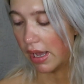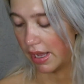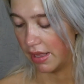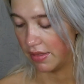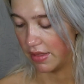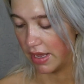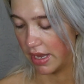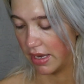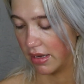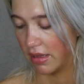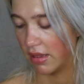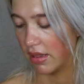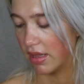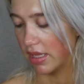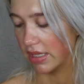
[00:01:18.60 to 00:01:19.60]
And
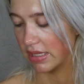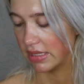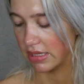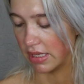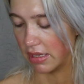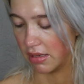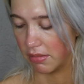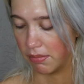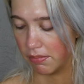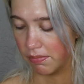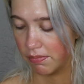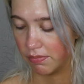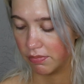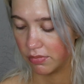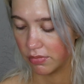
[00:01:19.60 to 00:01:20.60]
then this
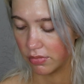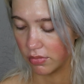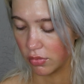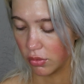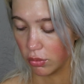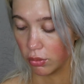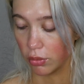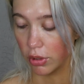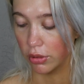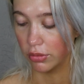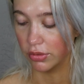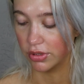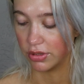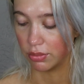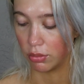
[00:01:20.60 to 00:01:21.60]

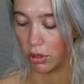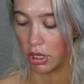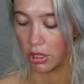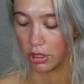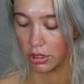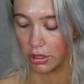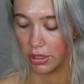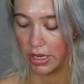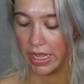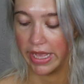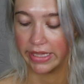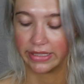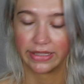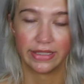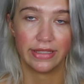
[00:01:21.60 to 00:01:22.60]
rose water
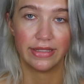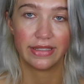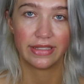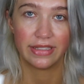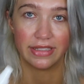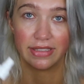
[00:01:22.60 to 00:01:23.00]
essence.